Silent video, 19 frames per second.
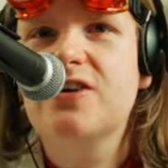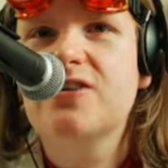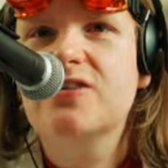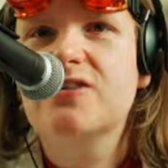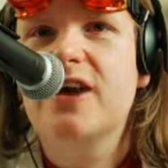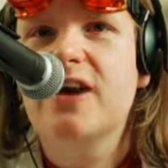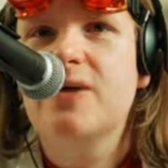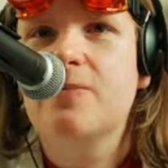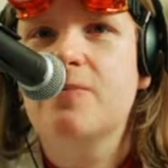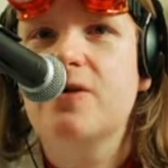of the
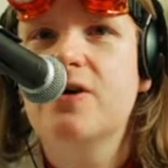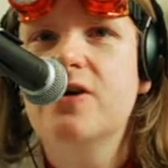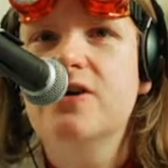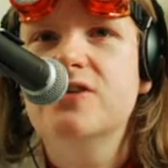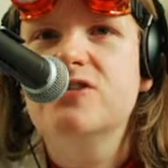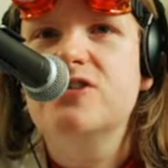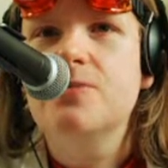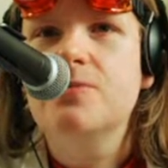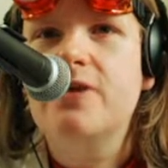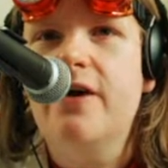game.
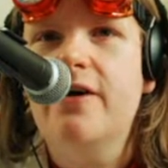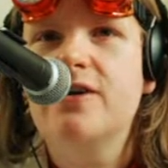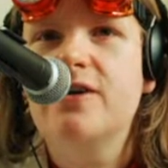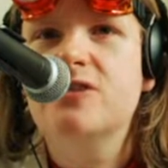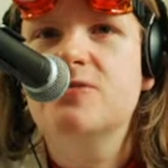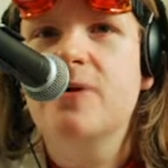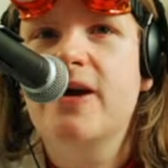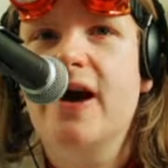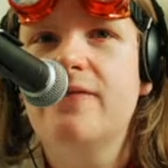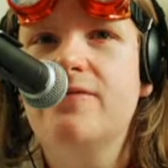Some
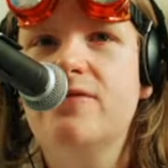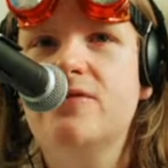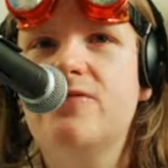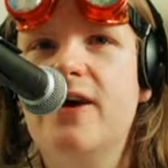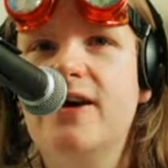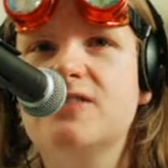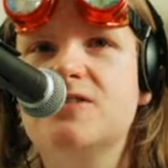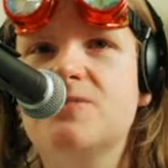characters may have advanced